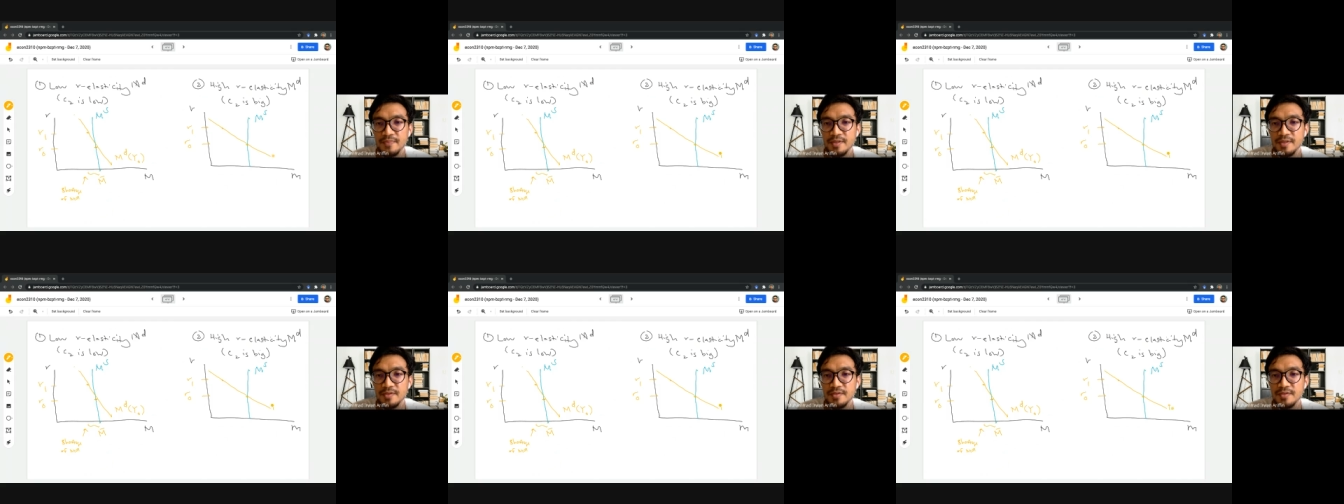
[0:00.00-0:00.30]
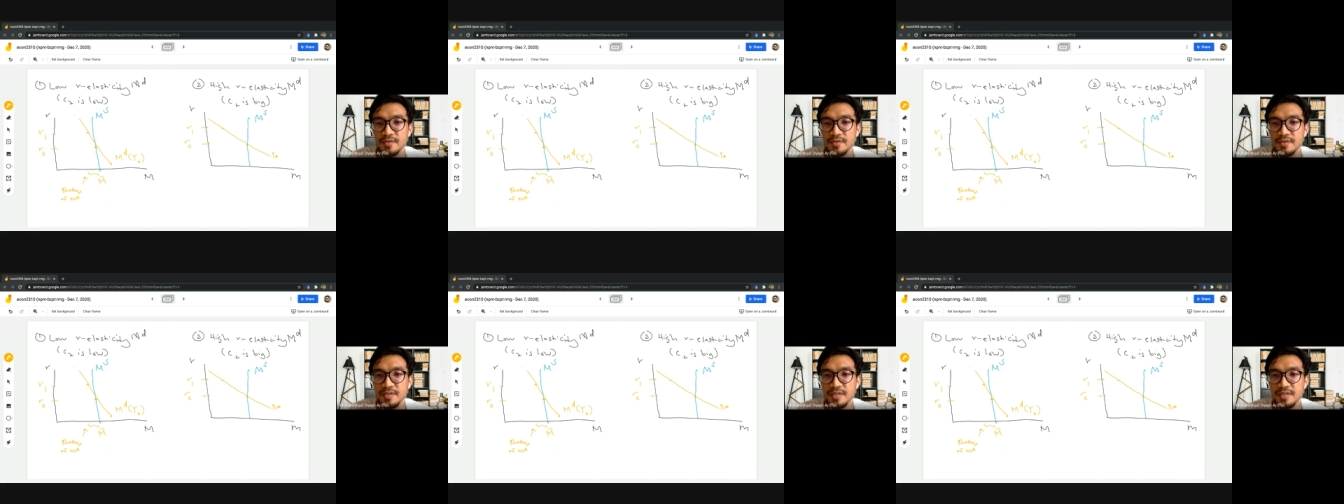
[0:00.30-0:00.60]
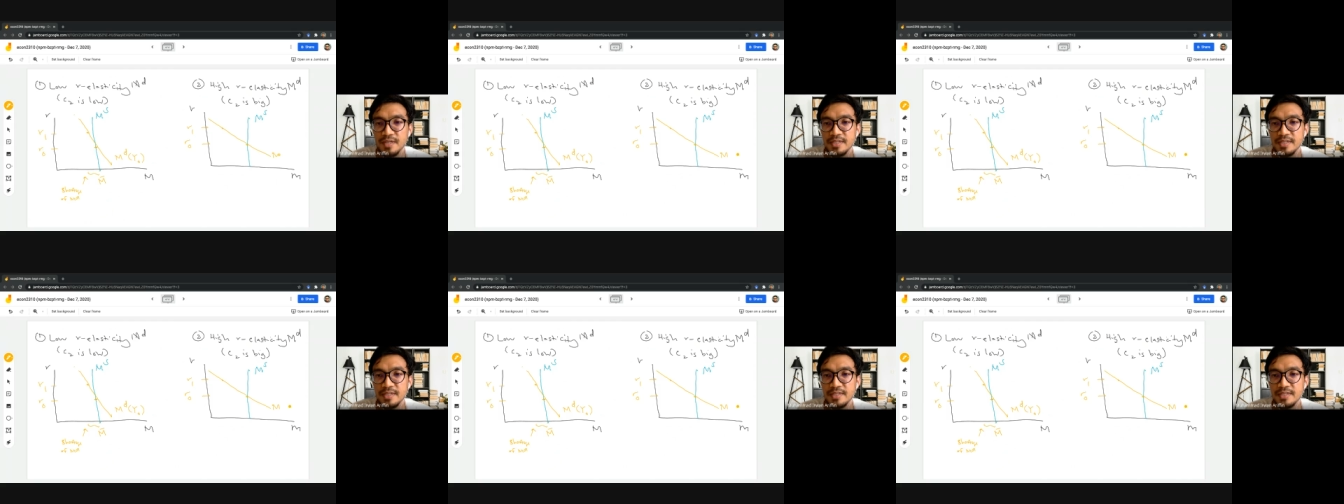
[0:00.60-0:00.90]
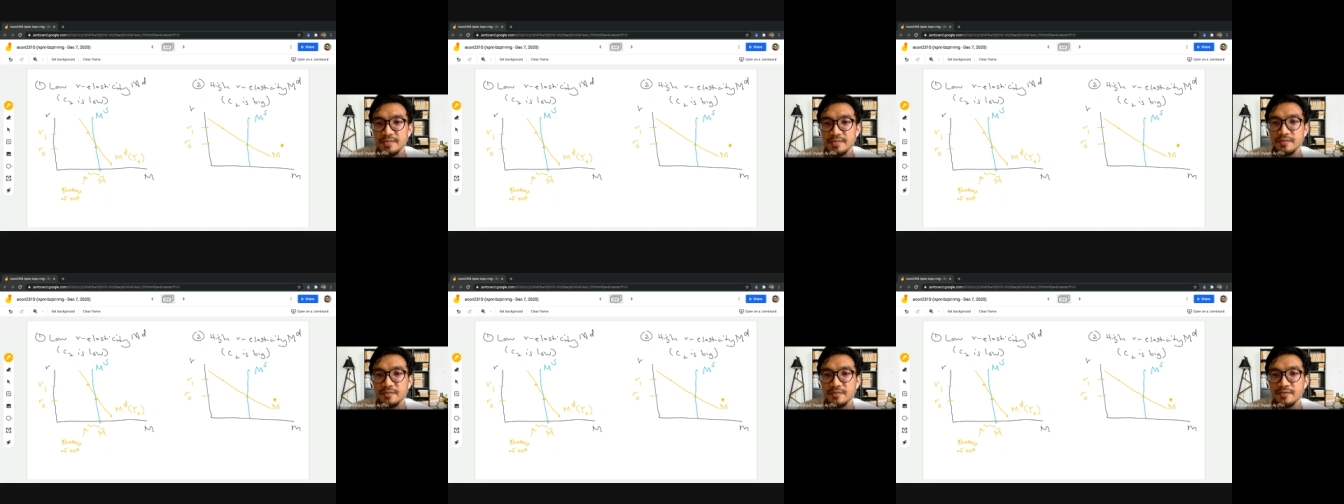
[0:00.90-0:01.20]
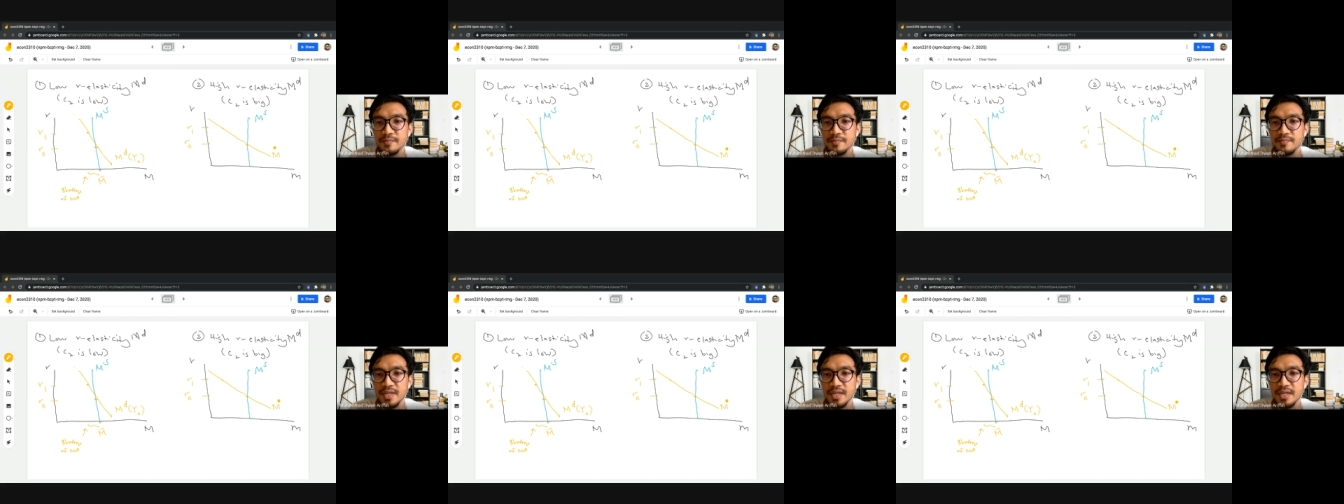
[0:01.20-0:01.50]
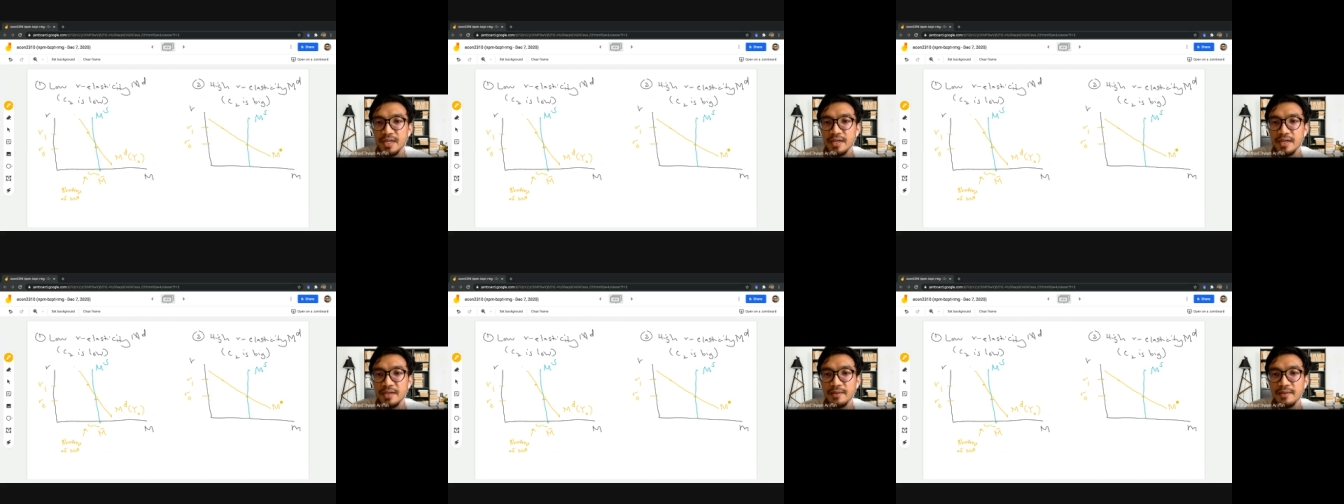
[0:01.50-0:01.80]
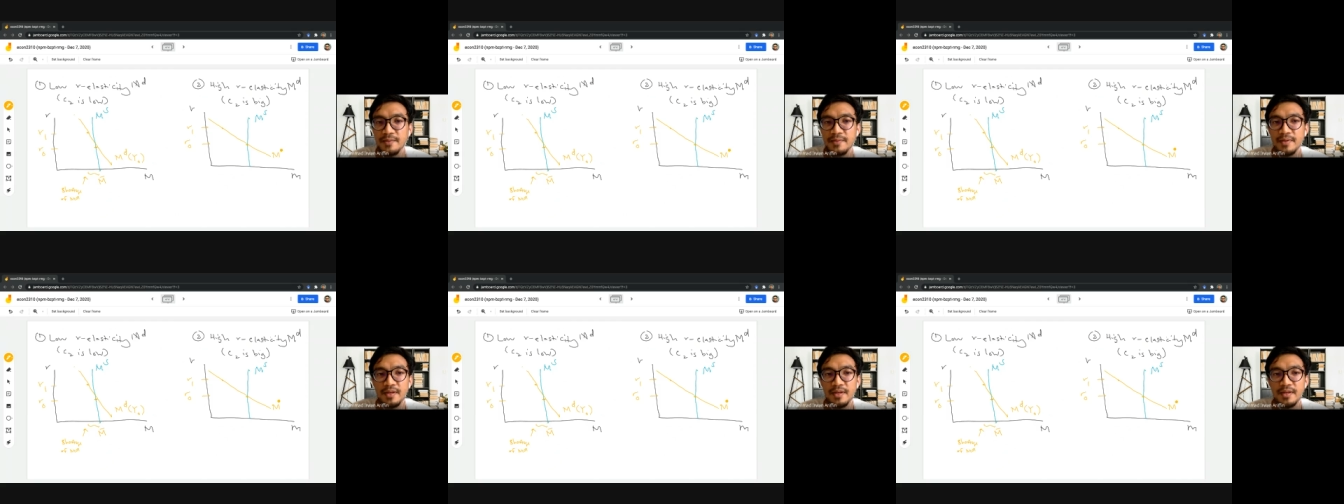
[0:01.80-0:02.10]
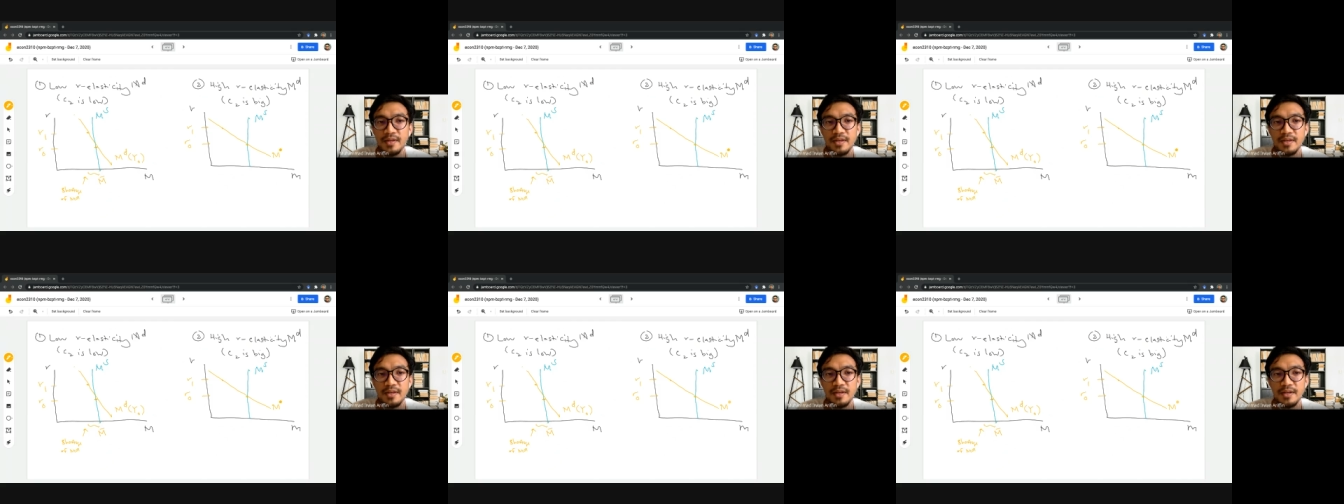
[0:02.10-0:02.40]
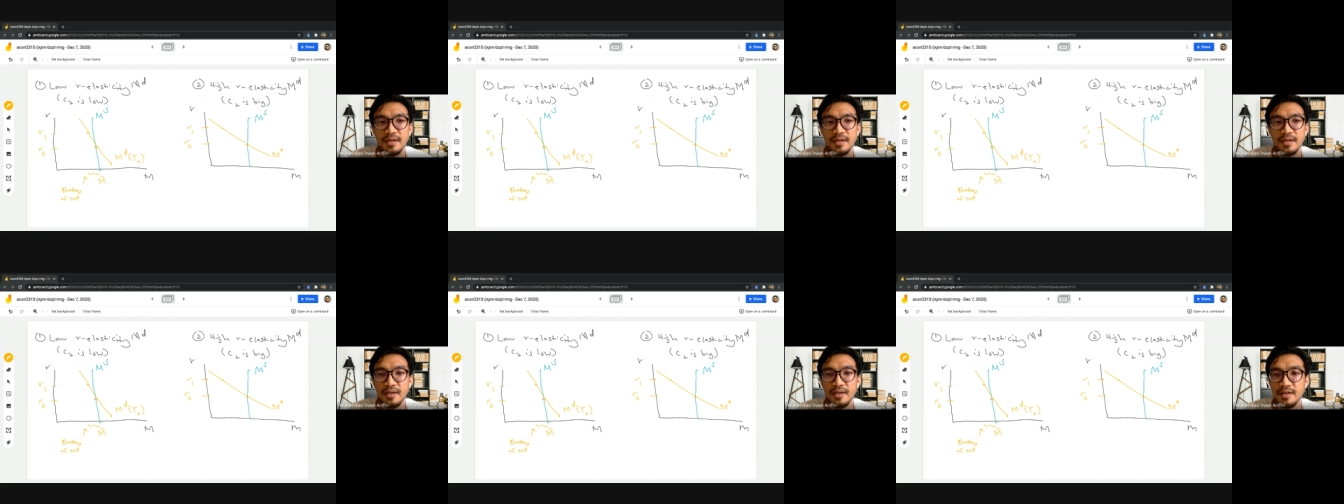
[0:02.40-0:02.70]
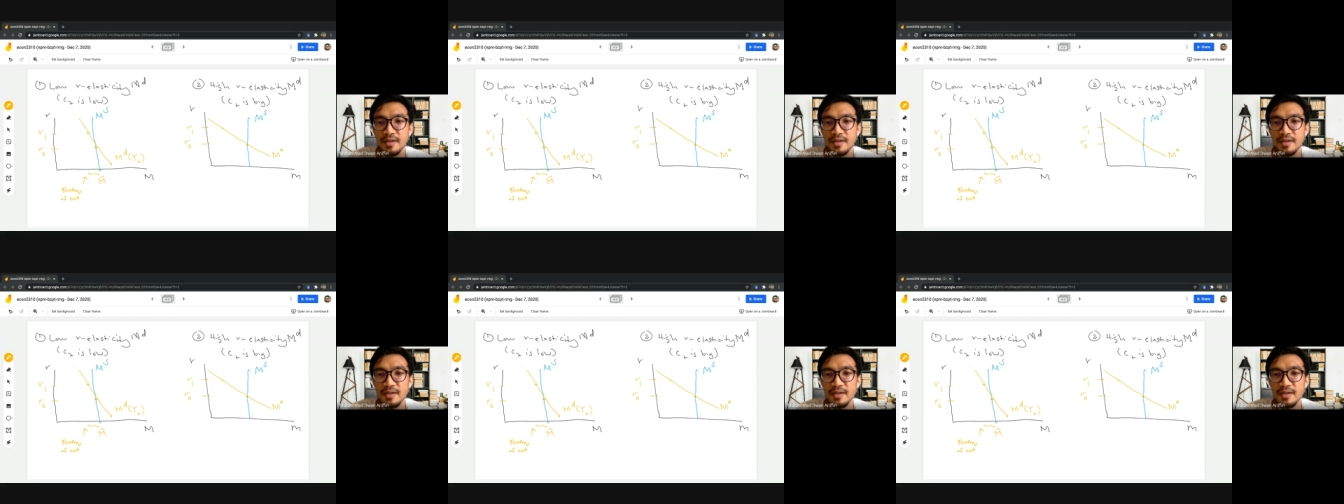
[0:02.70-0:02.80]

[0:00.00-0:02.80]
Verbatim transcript: So this would be um,